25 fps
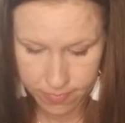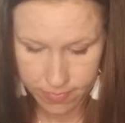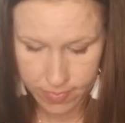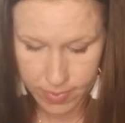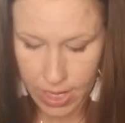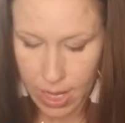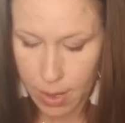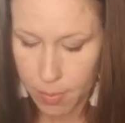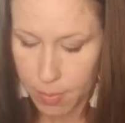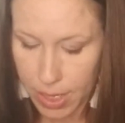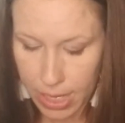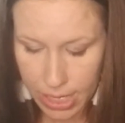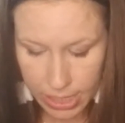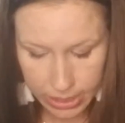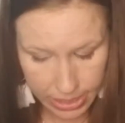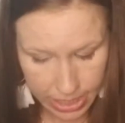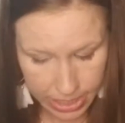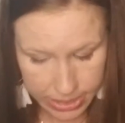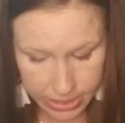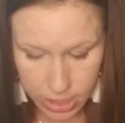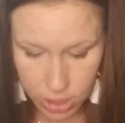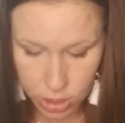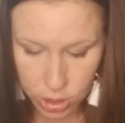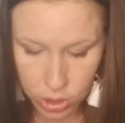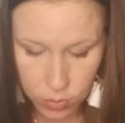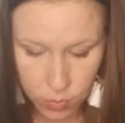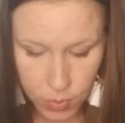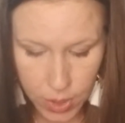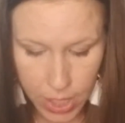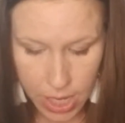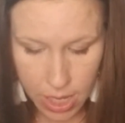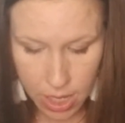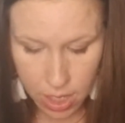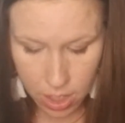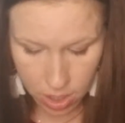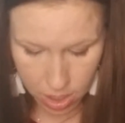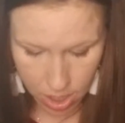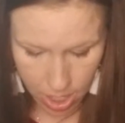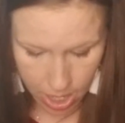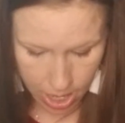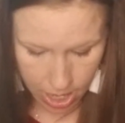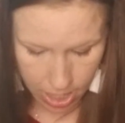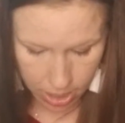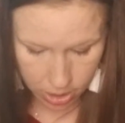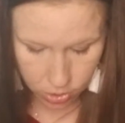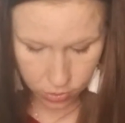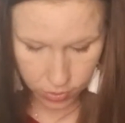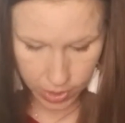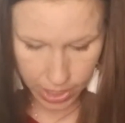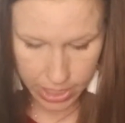Yep, and a lesson 3
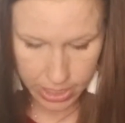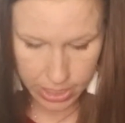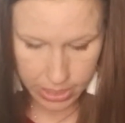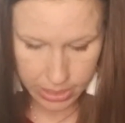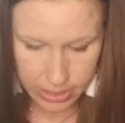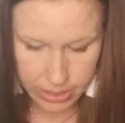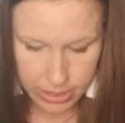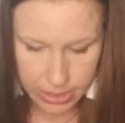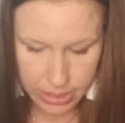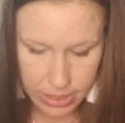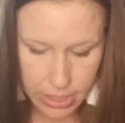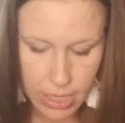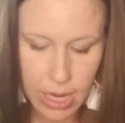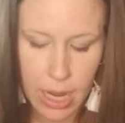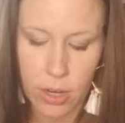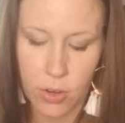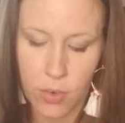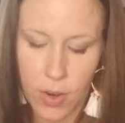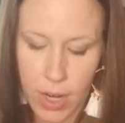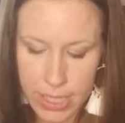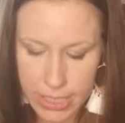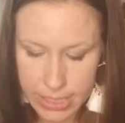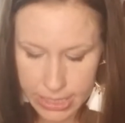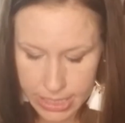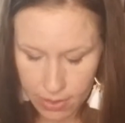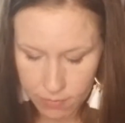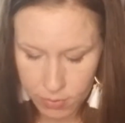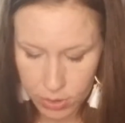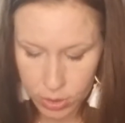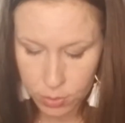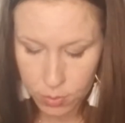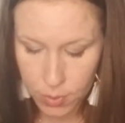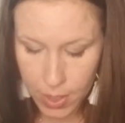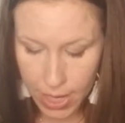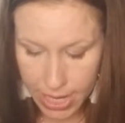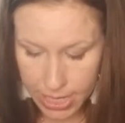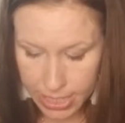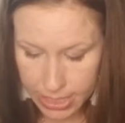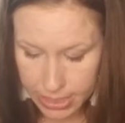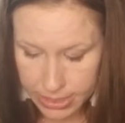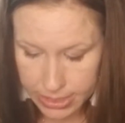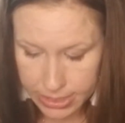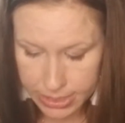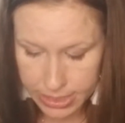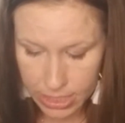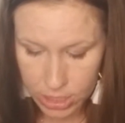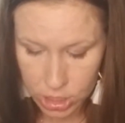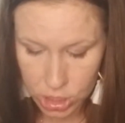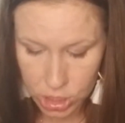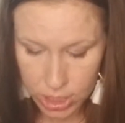grade 7 through 8
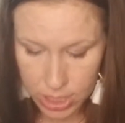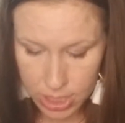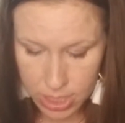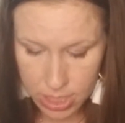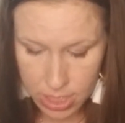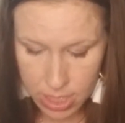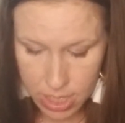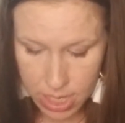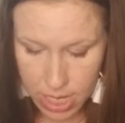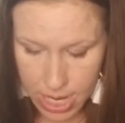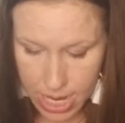extension.